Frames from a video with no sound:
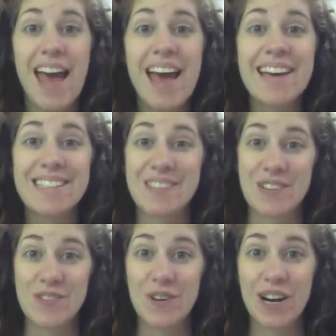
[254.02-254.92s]

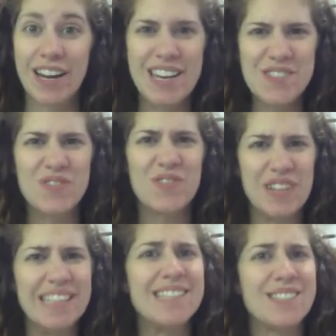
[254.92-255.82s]
Excellent work. He's
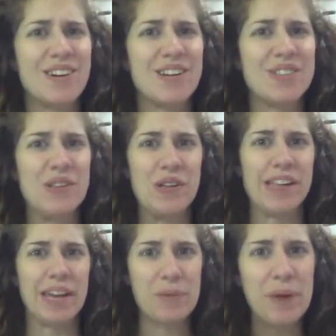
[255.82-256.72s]
really starting to look
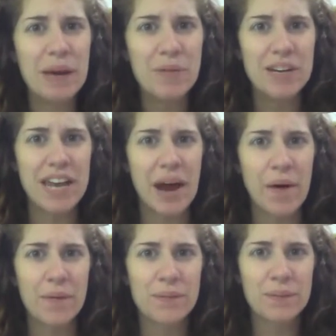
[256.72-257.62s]
like a penguin
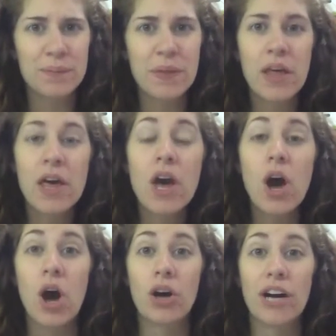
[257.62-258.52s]
now.
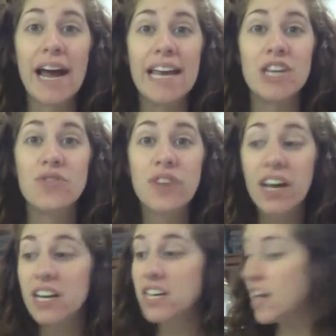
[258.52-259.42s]
All right, you've
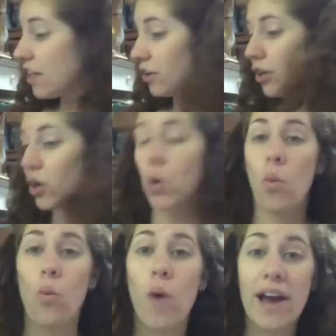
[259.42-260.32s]
got another
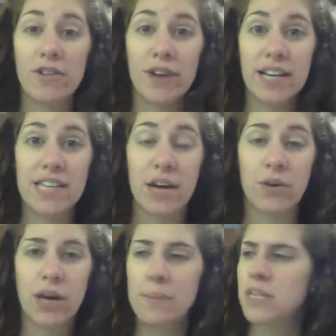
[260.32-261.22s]
white rectangle
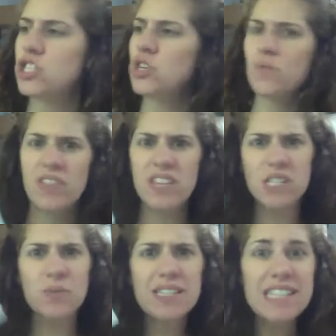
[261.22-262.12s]
coming to you. This
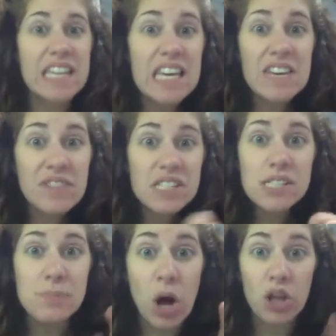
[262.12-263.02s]
one's even
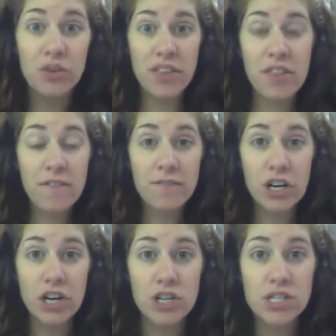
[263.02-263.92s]
smaller than the
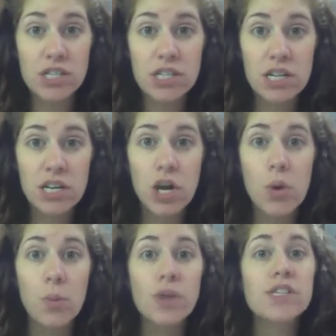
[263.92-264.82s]
first.
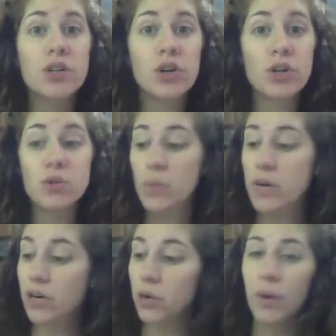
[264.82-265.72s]
Boys and girls, we
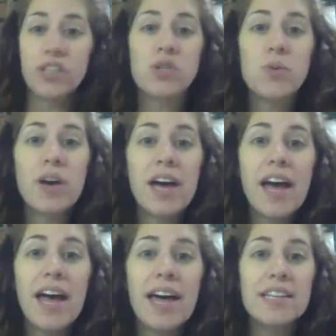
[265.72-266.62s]
are going to
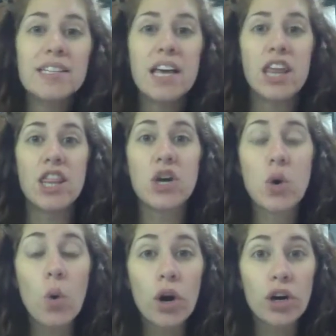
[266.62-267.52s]
cut the
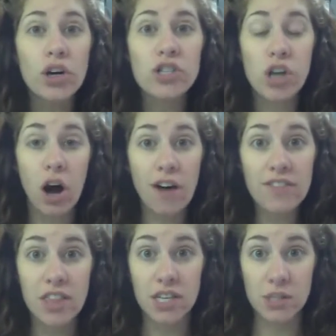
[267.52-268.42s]
corners off
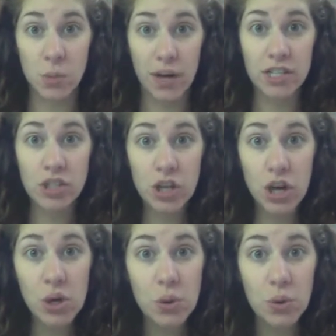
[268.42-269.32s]
this one
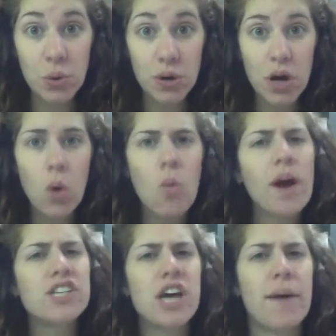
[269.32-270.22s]
too.
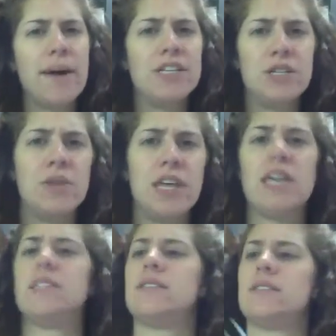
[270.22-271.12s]
Watch how I do
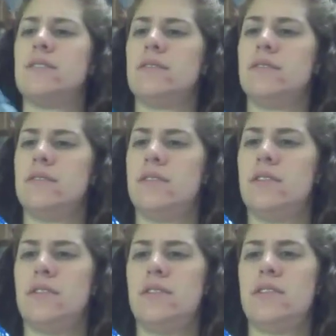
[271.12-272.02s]
this.
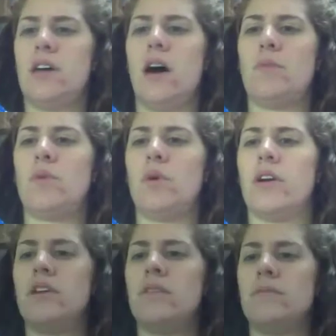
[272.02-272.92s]
Top
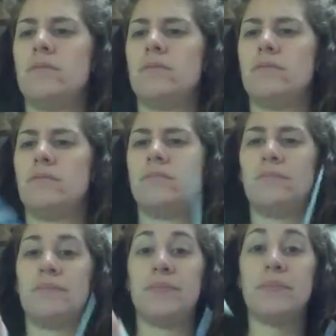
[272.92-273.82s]
corner,
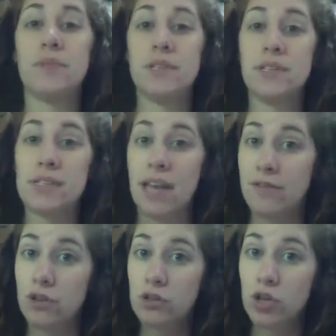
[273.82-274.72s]
save
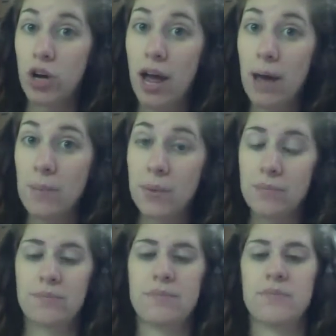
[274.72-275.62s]
your scrap,
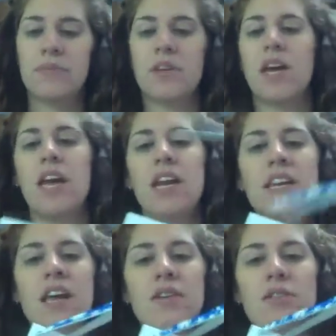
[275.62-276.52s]
and
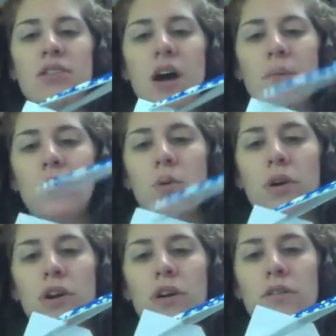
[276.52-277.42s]
another top
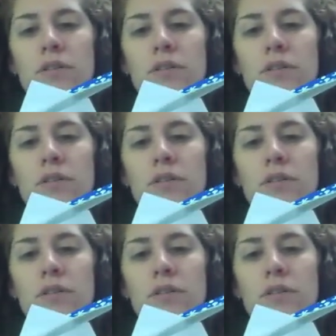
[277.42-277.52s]
corner.